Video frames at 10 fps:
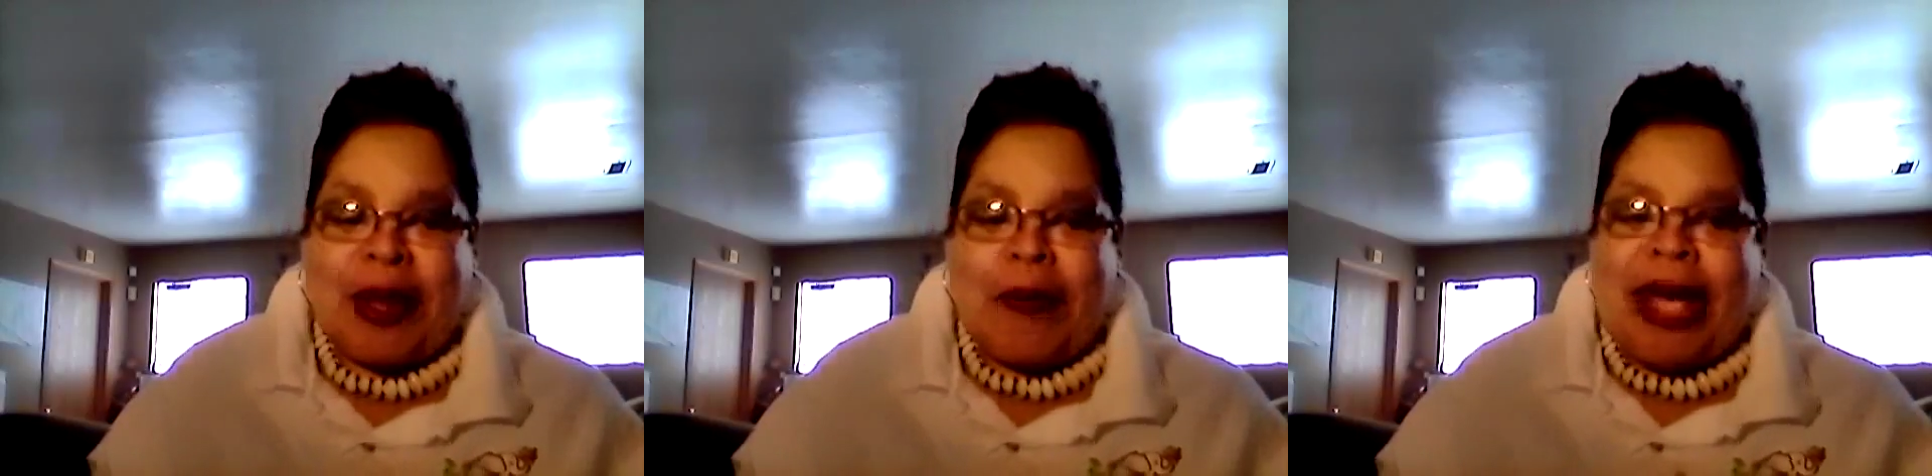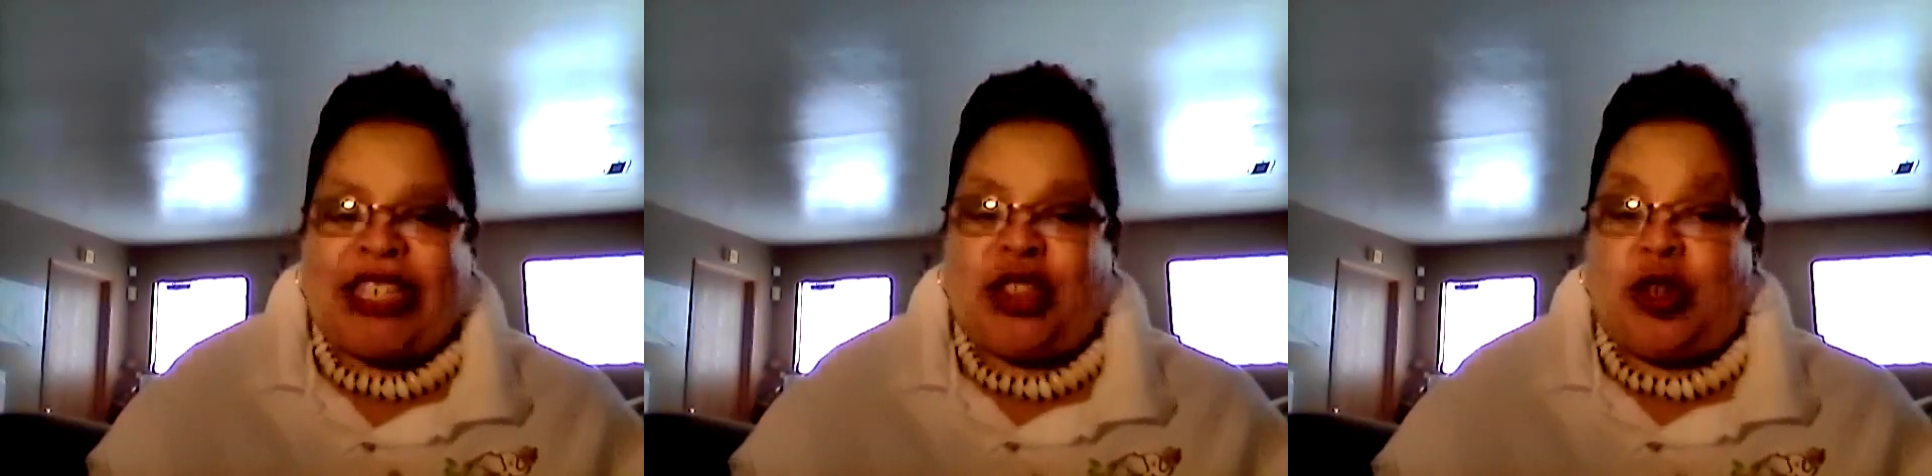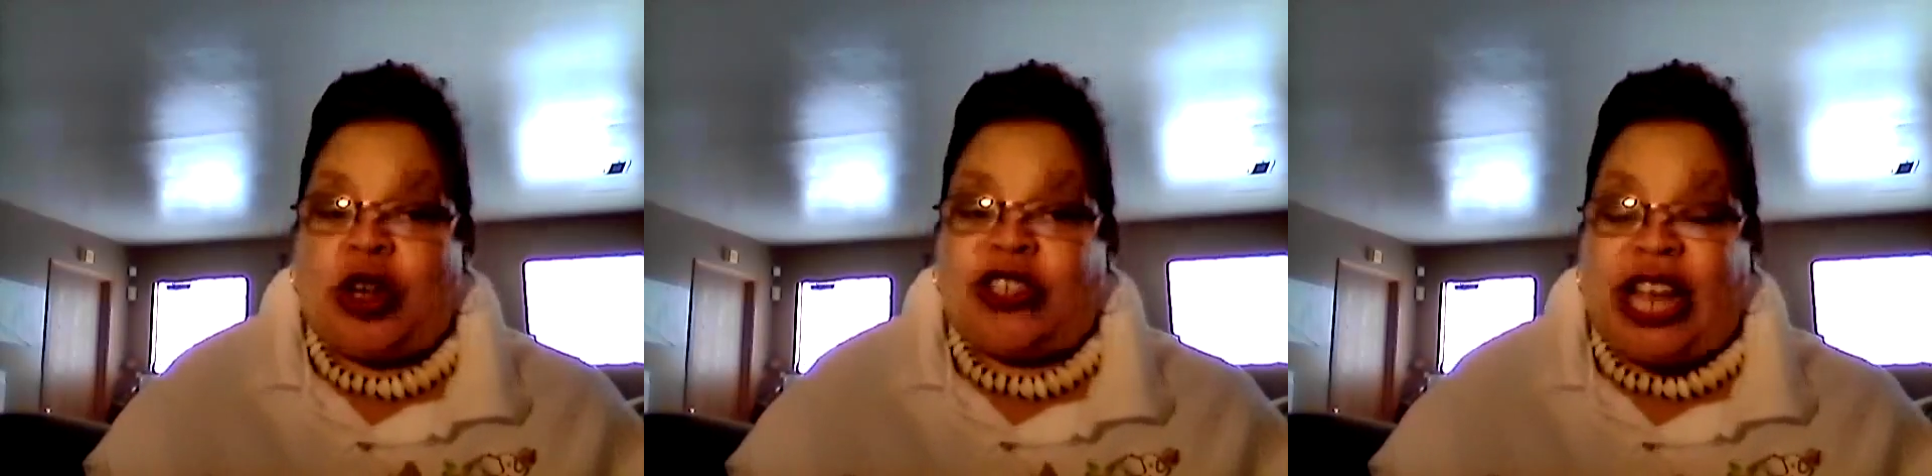Make
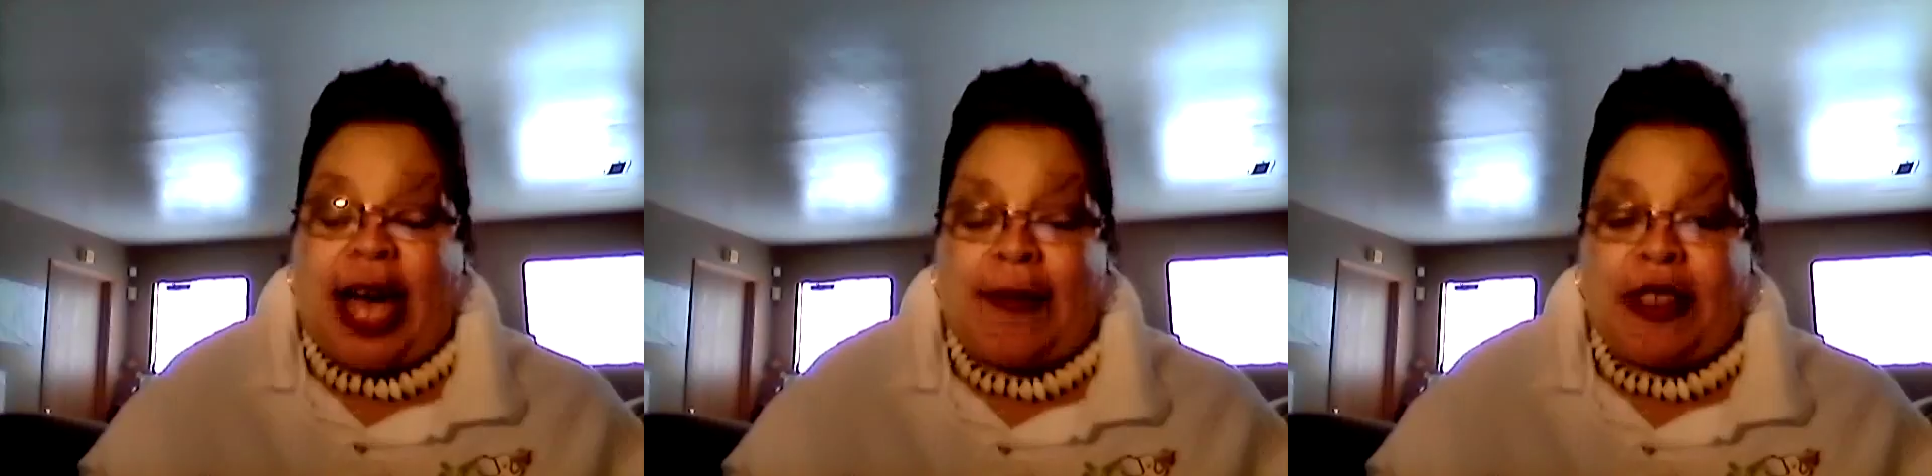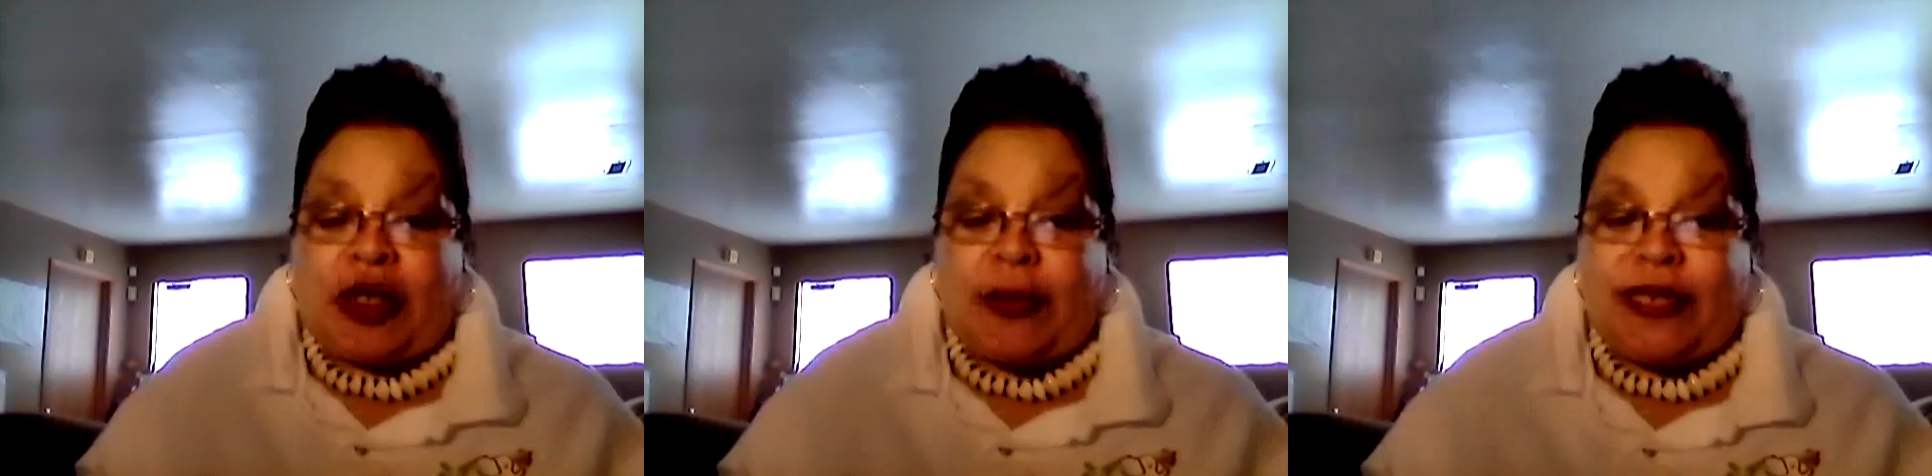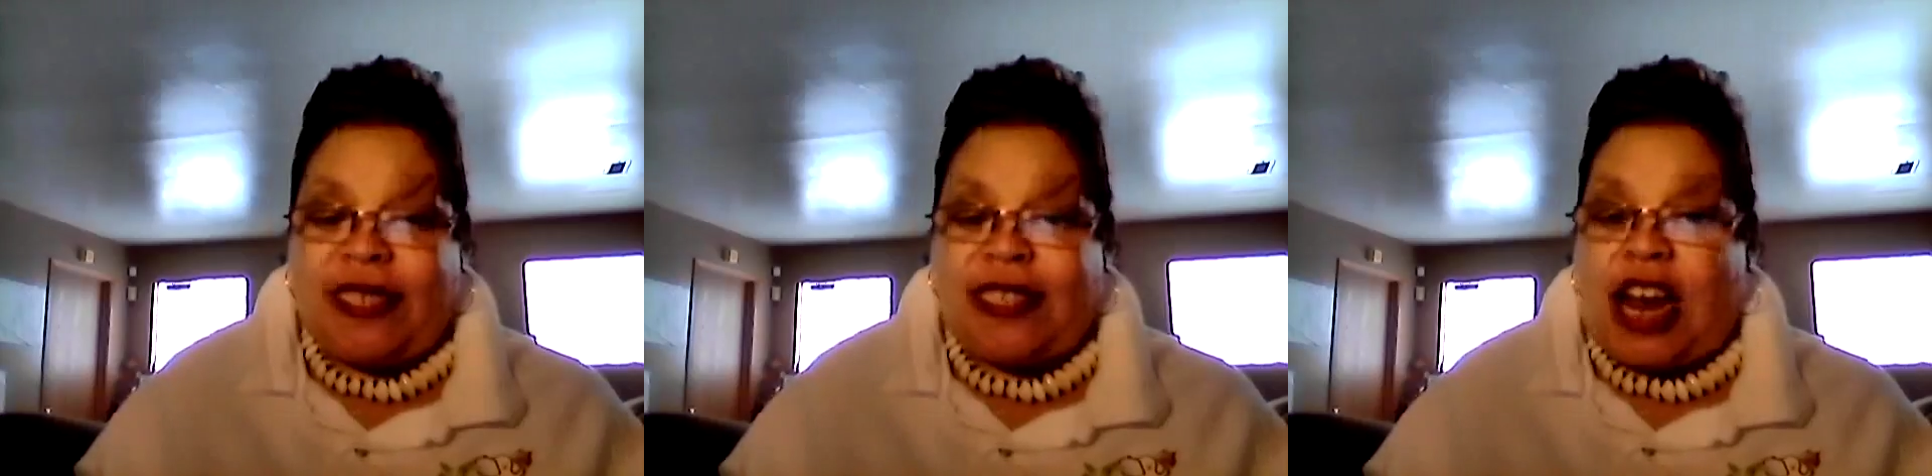sure your job
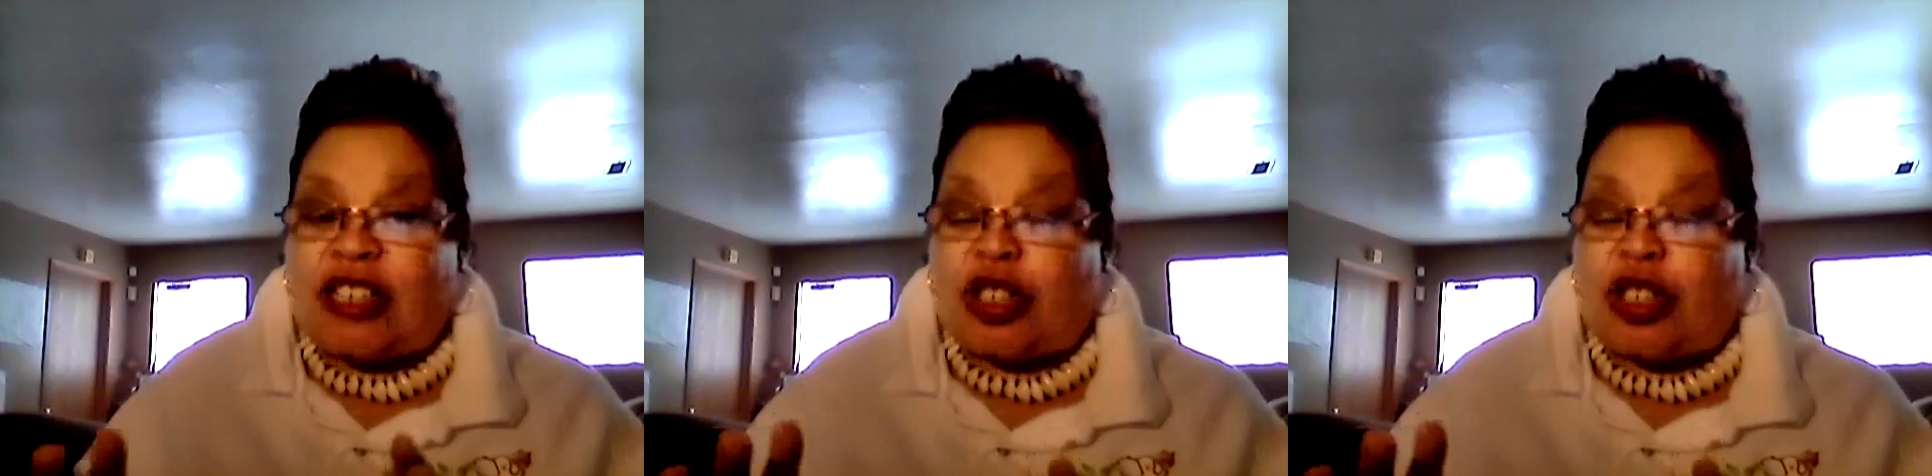descriptions are